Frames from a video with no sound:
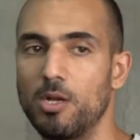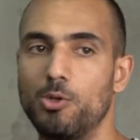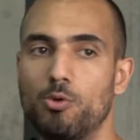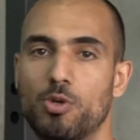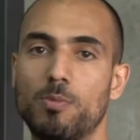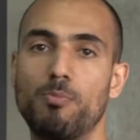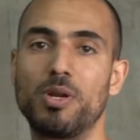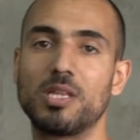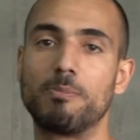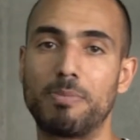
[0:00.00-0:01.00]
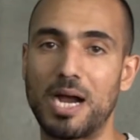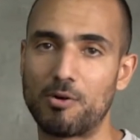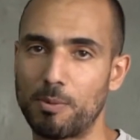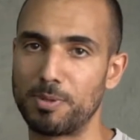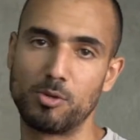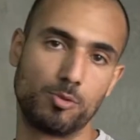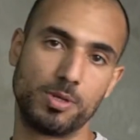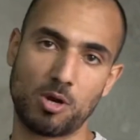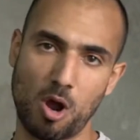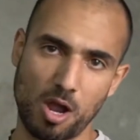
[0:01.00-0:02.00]
You can bring the bar up a little
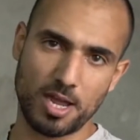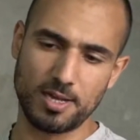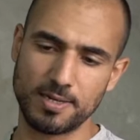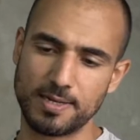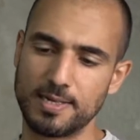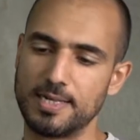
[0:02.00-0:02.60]
bit higher,